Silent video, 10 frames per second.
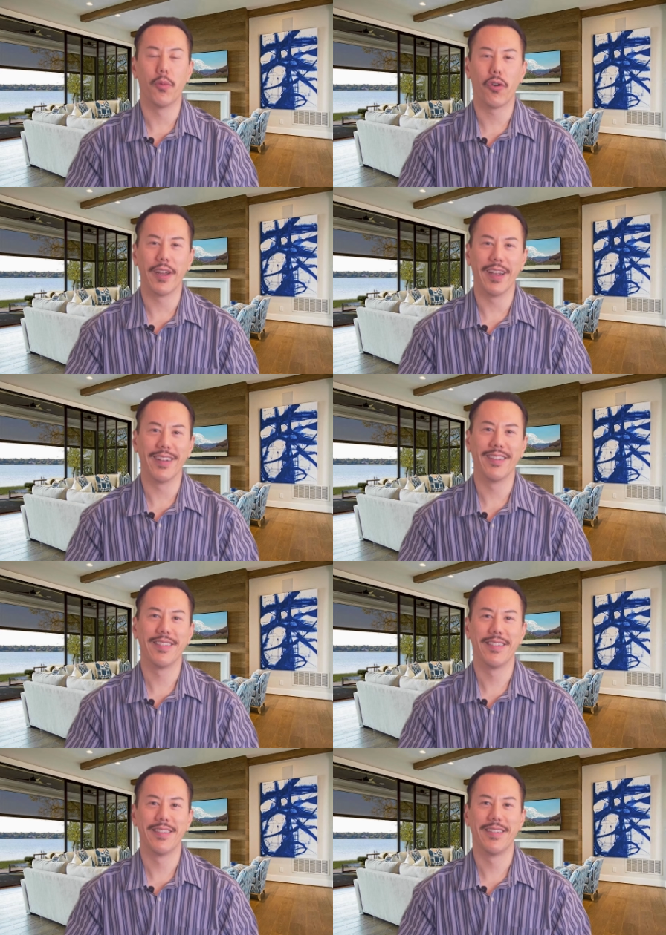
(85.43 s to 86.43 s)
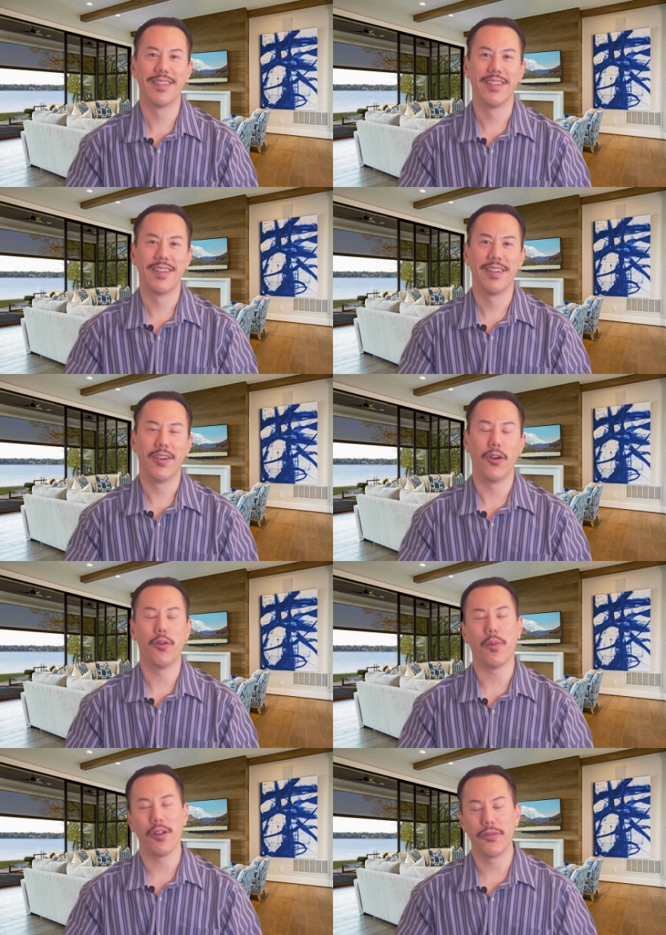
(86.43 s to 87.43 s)
morning.
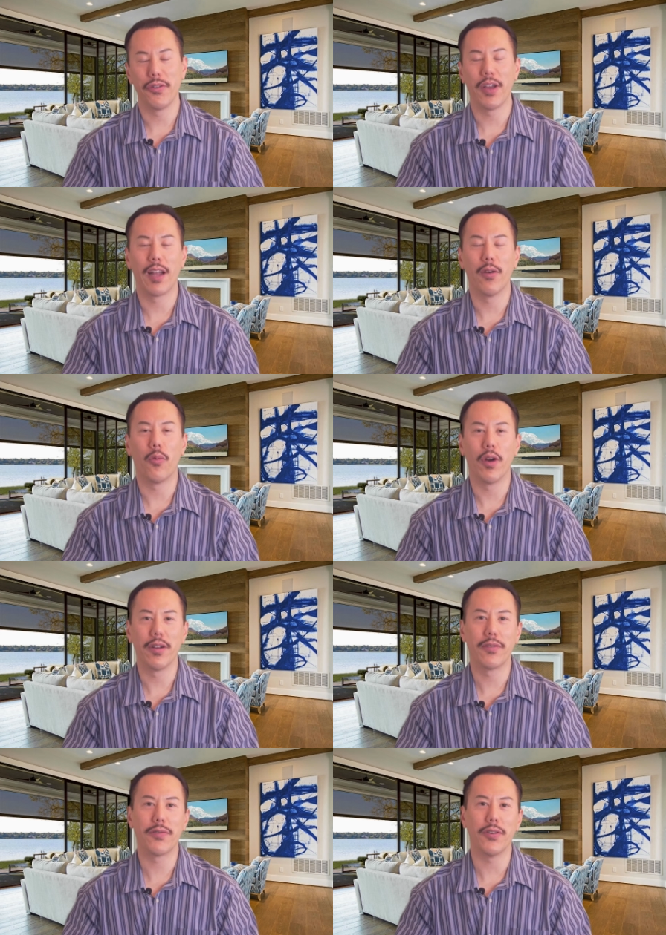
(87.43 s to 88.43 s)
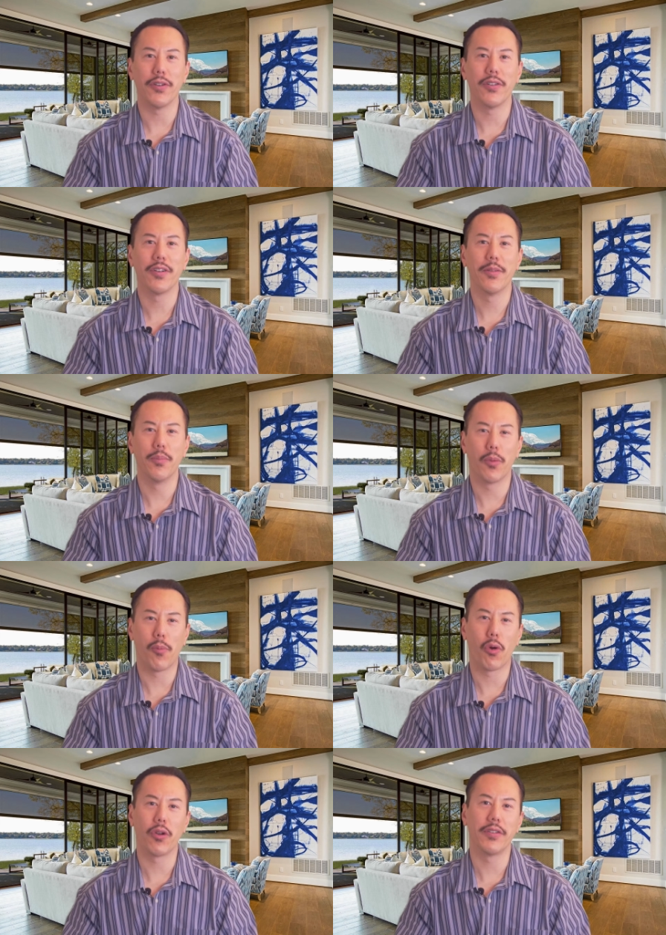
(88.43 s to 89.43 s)
Hope all of you had a wonderful
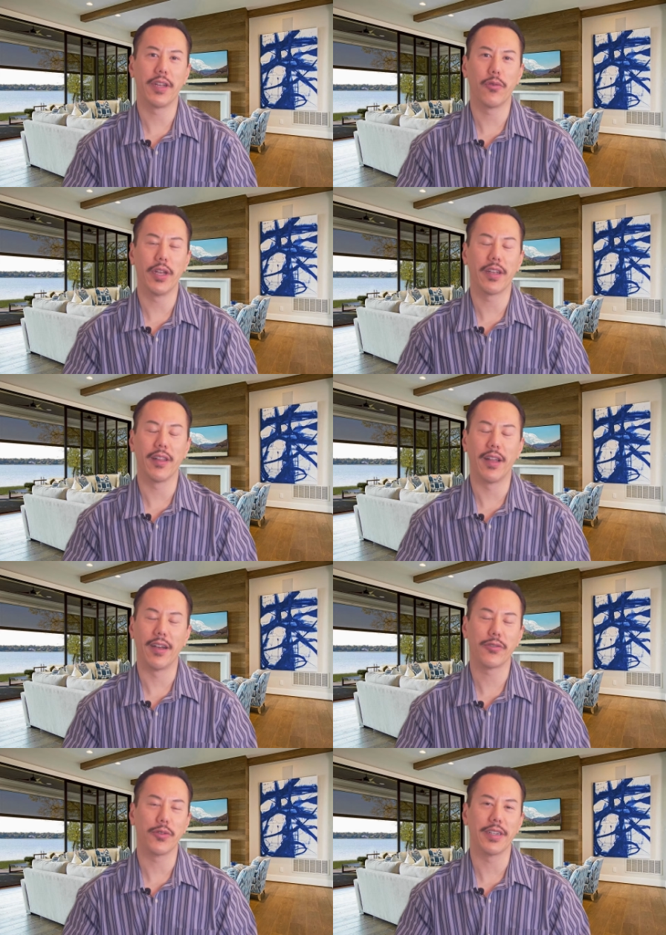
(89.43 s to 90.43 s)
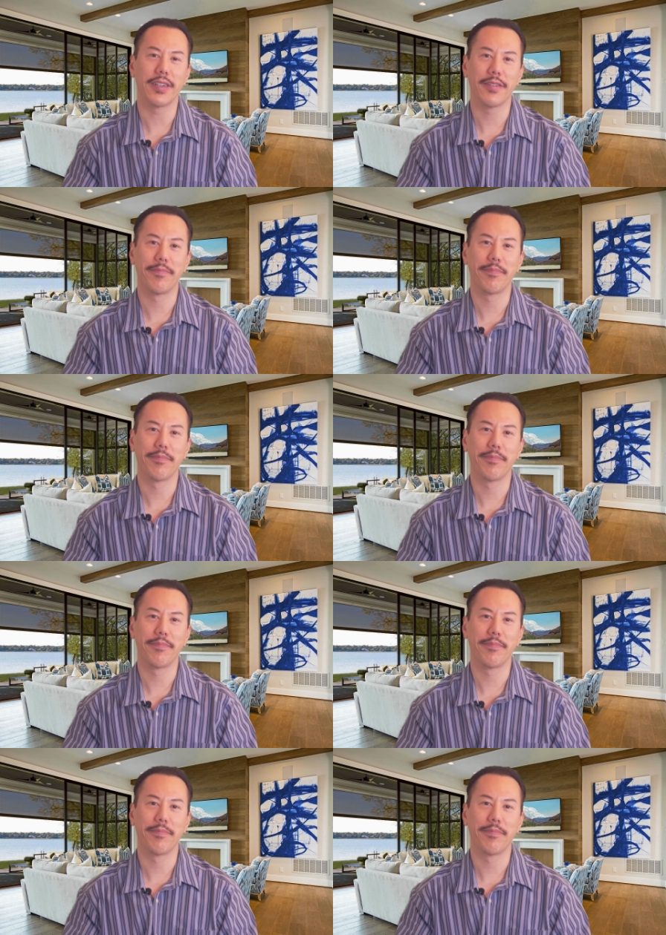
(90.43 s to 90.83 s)
Memorial Day weekend last week.